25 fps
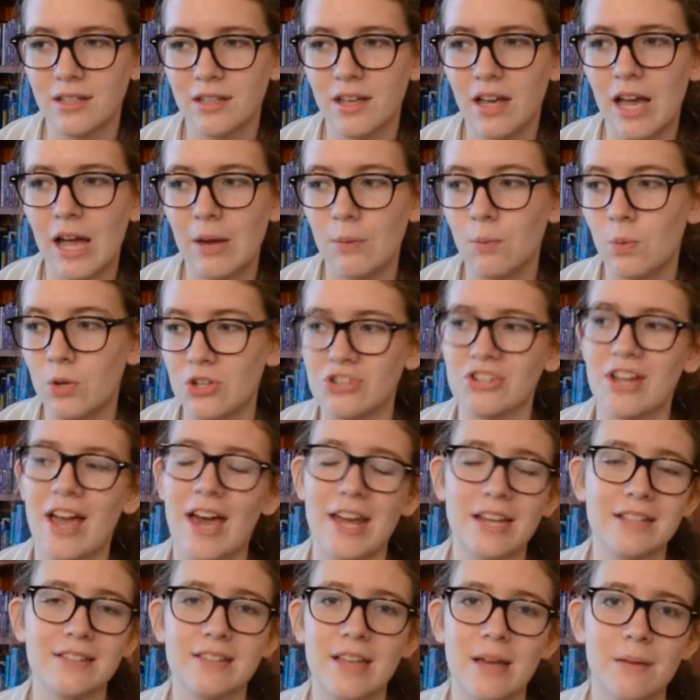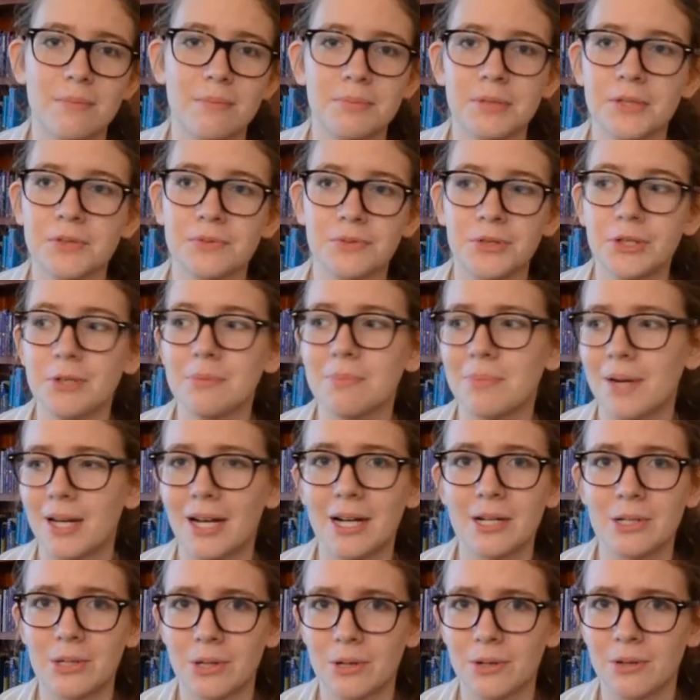I wish I had a soundproof room, but
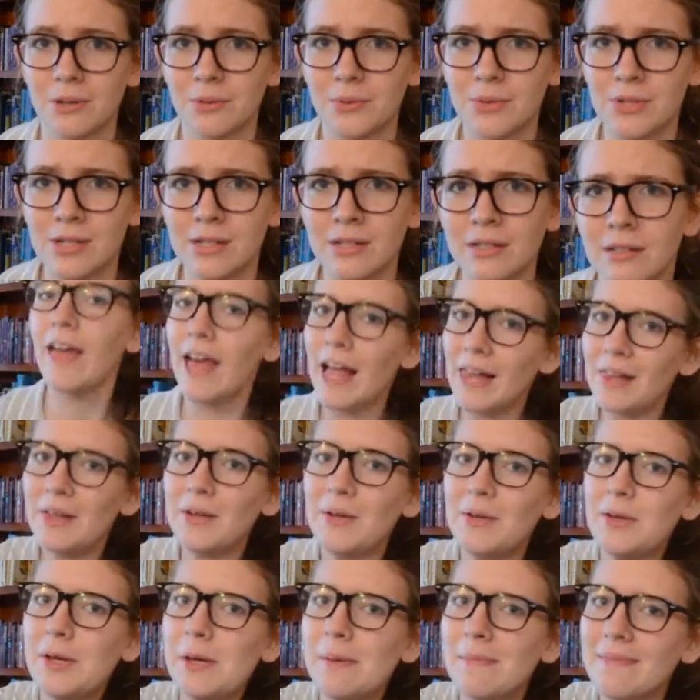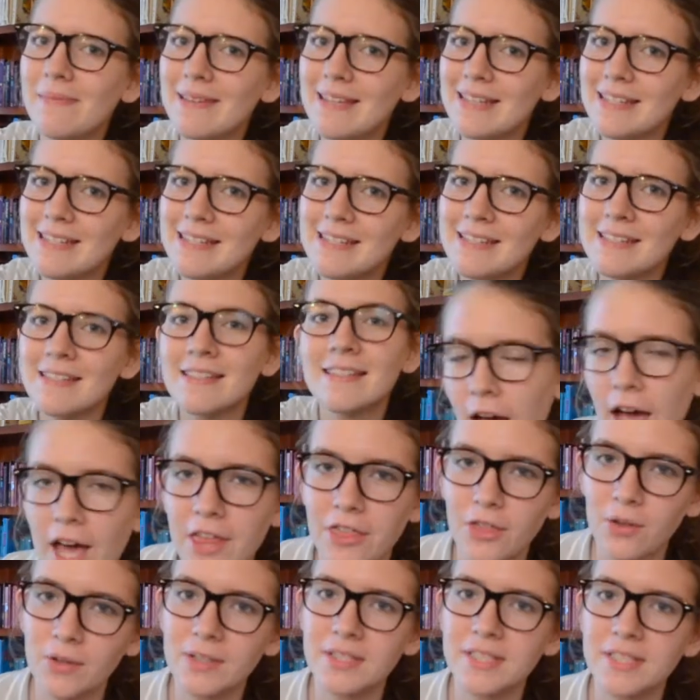I don't. Hello humans! I
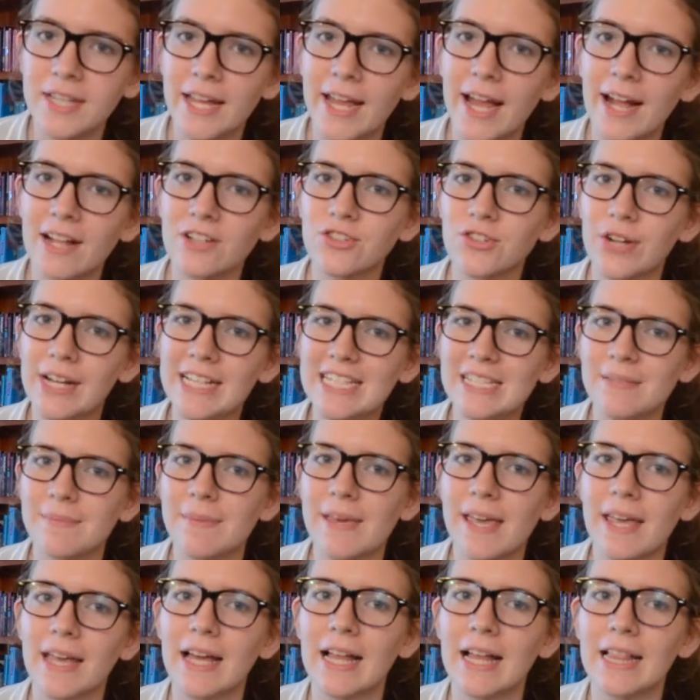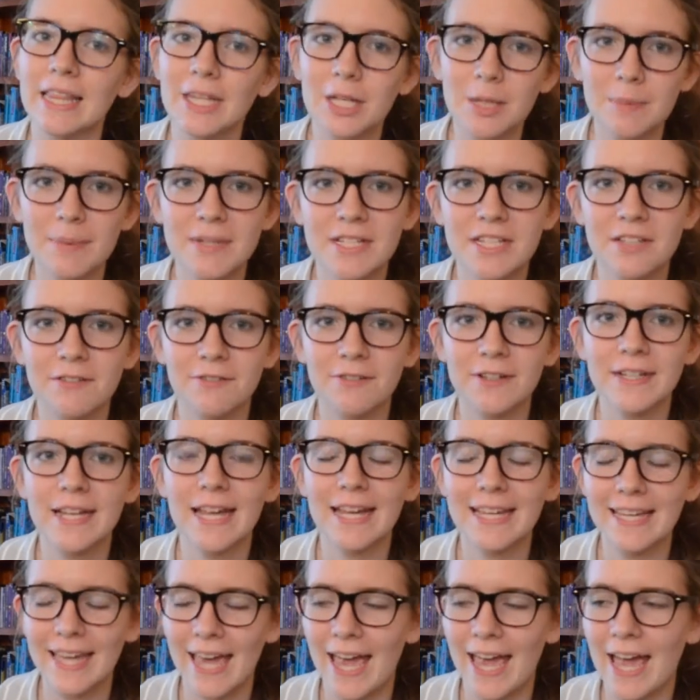thought today I'd try something a little bit different
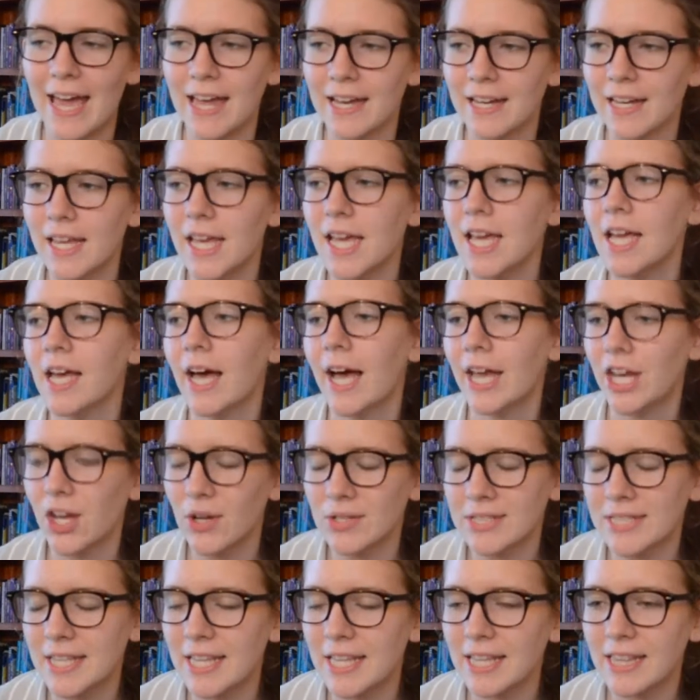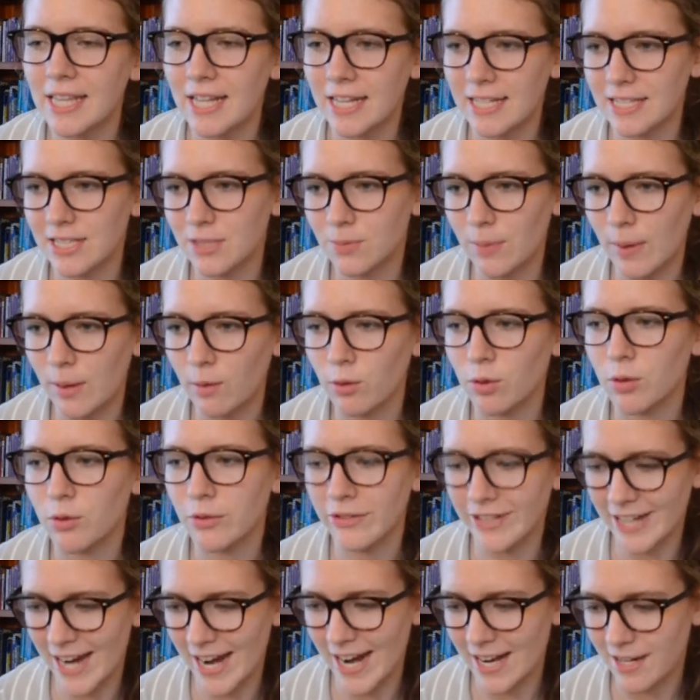again. I noticed that last week with
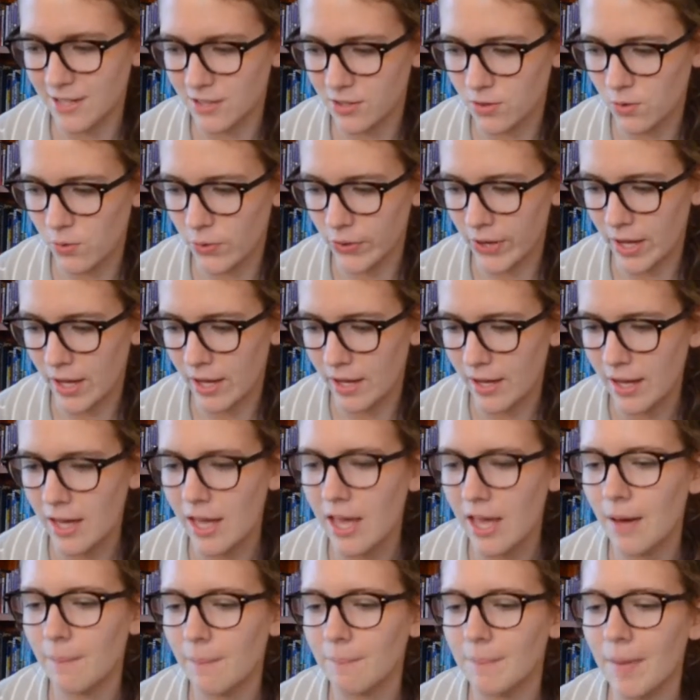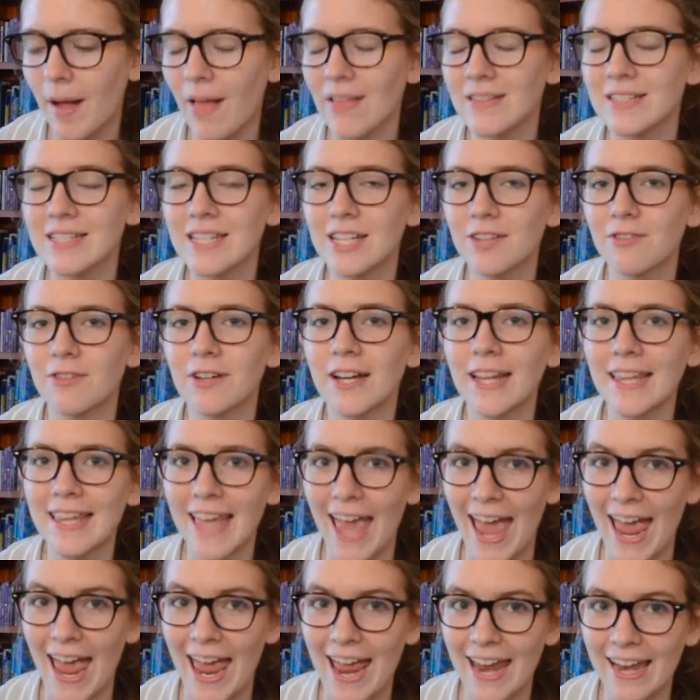Creator's Corner, but it's a different
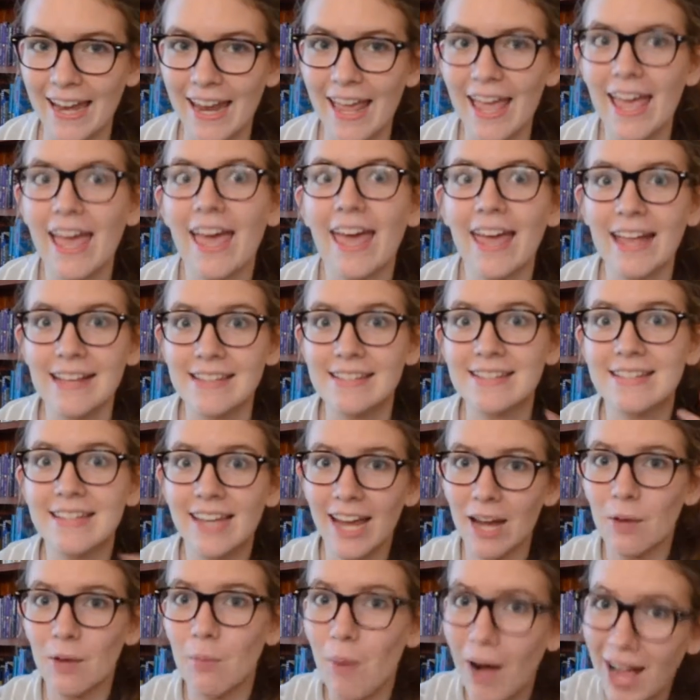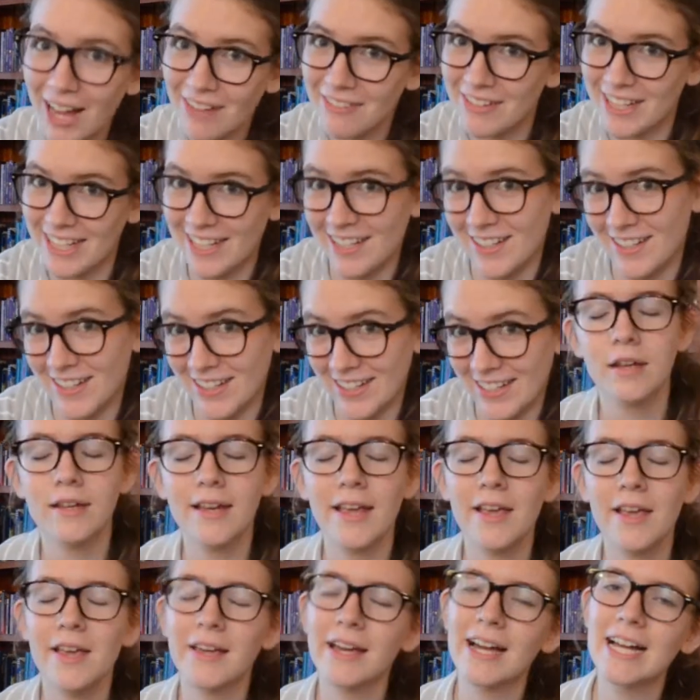again. It's a DIY video.
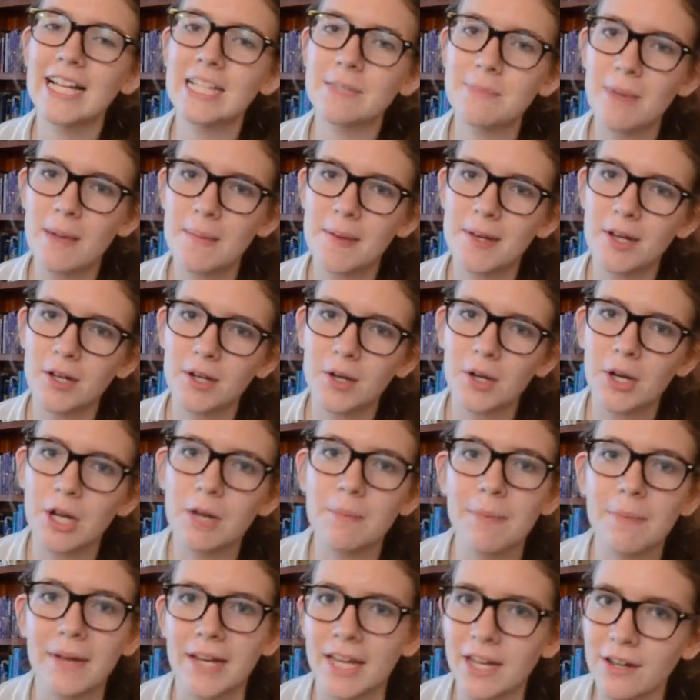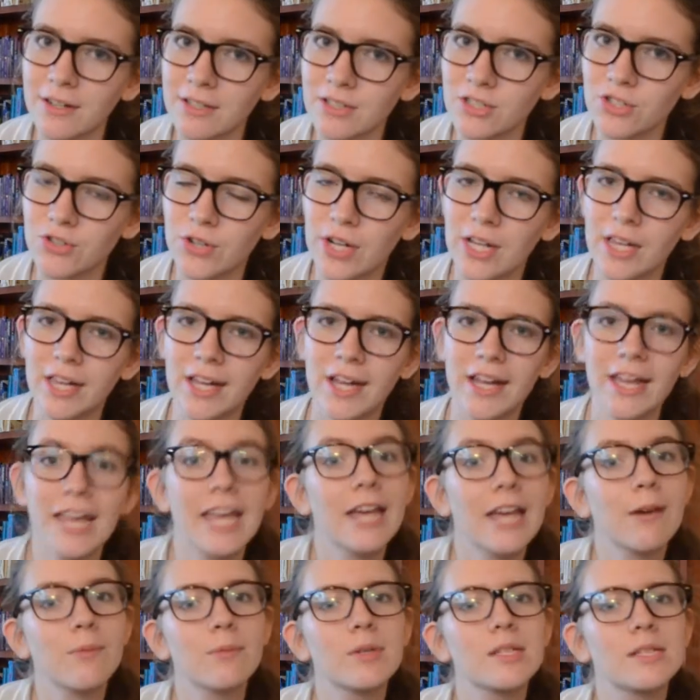Now you guys may or may not know, but here in Australia,
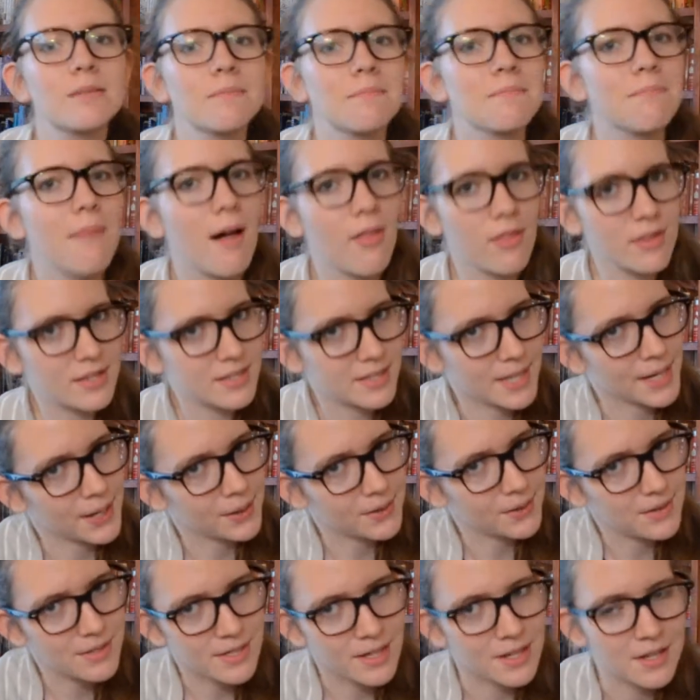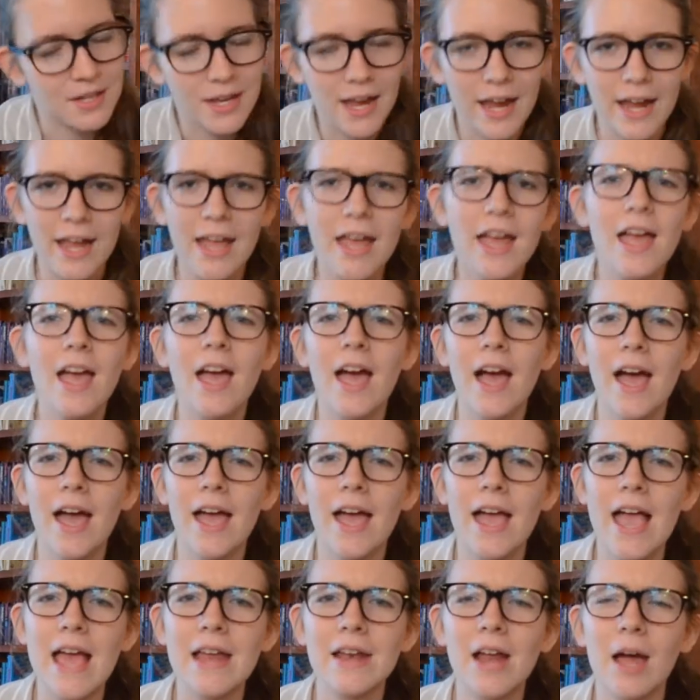it was Mother's Day on Sunday,
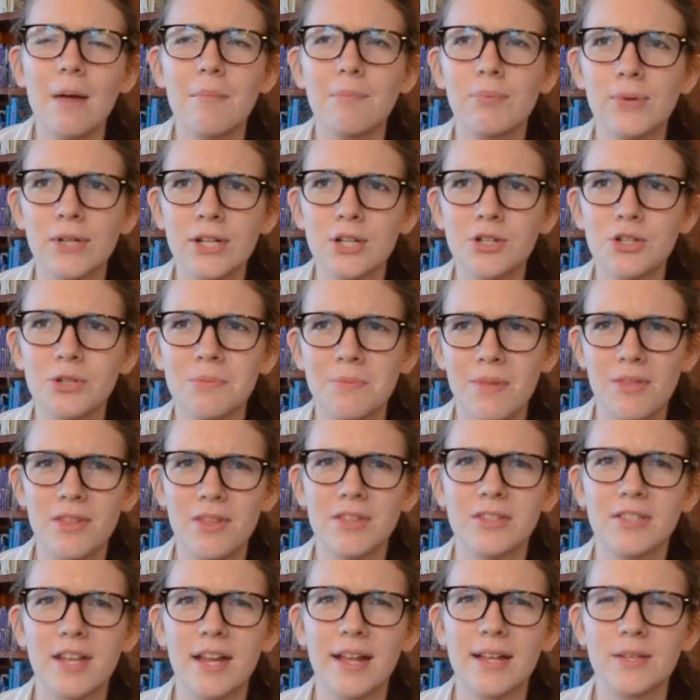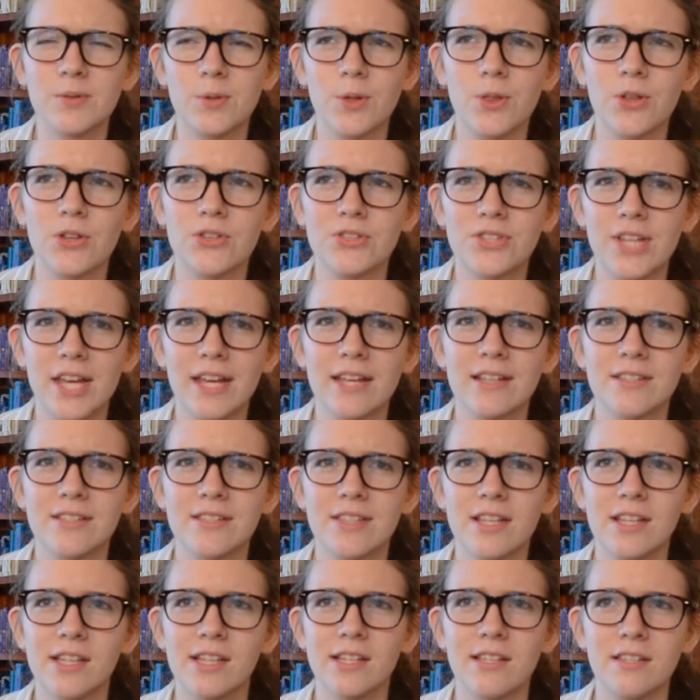and I'm pretty sure Mother's Day is one of those days
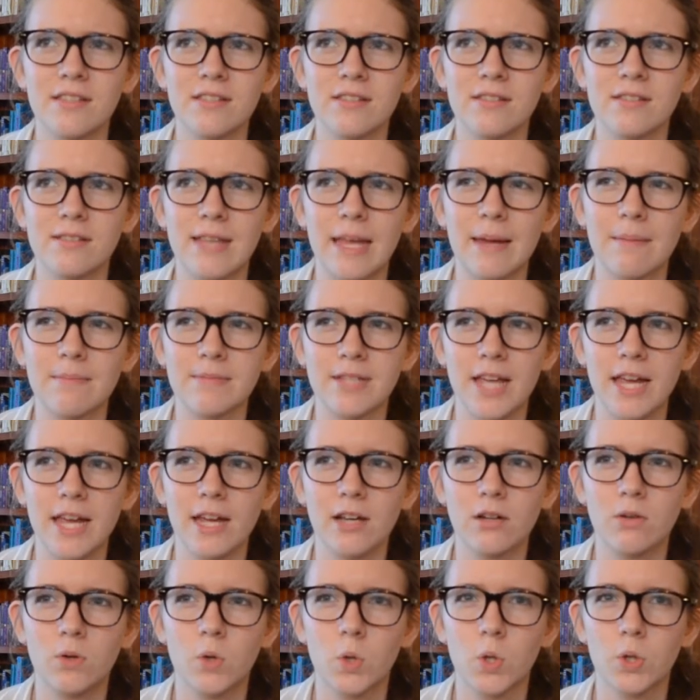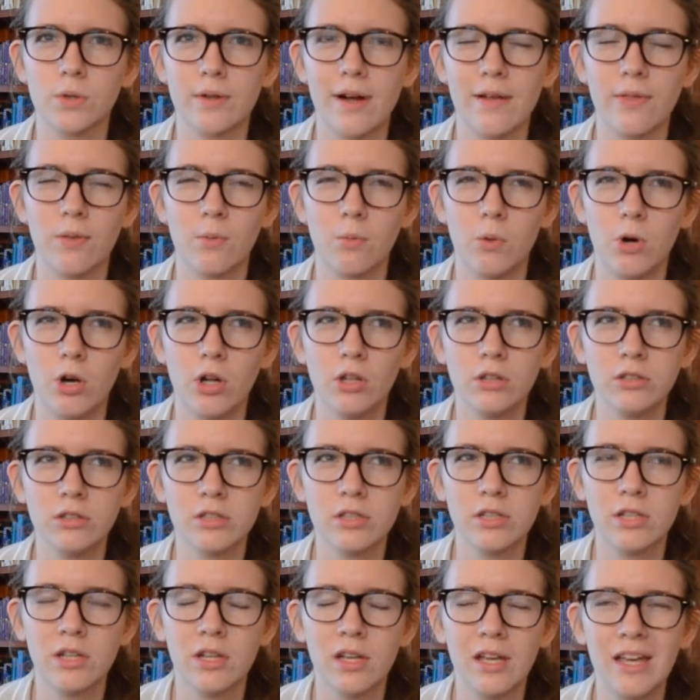that isn't the same date all around the world.
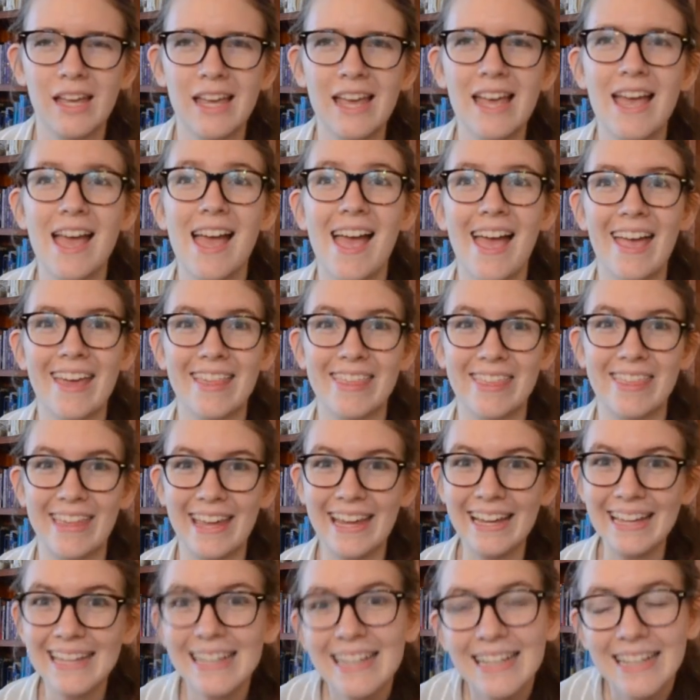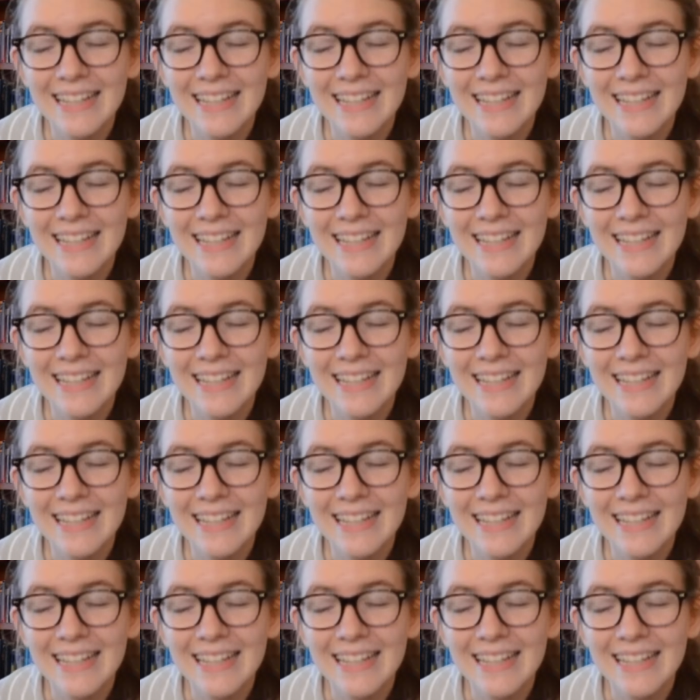I think.